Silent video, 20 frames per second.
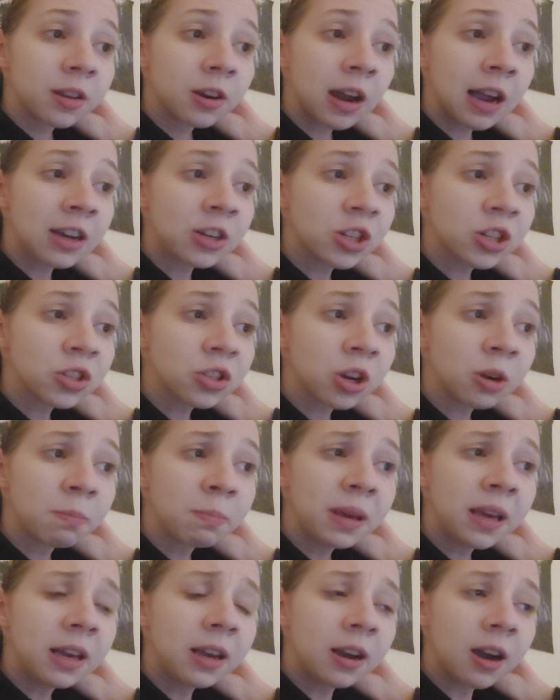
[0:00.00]
Their actions aren't
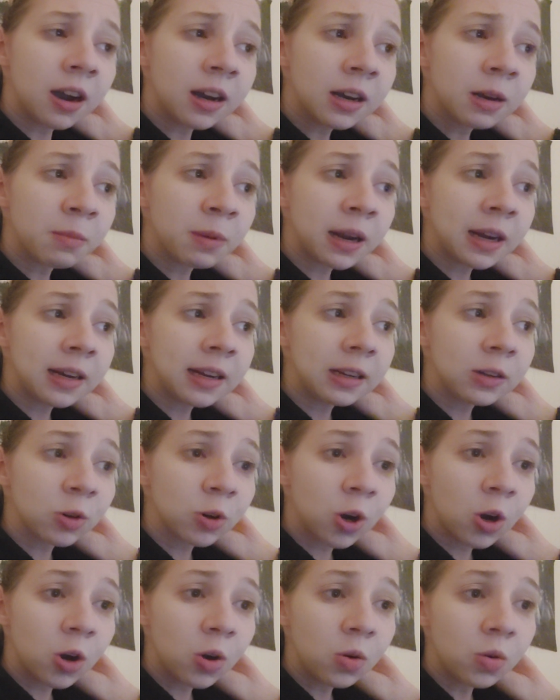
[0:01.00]
being guided by an inner
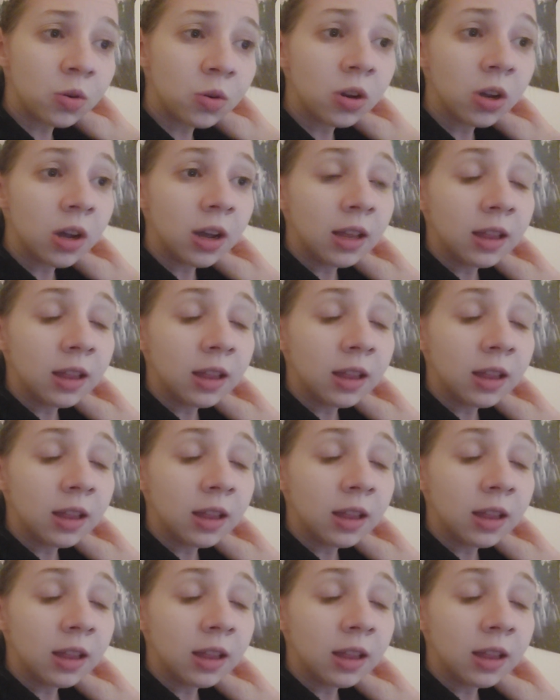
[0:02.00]
code,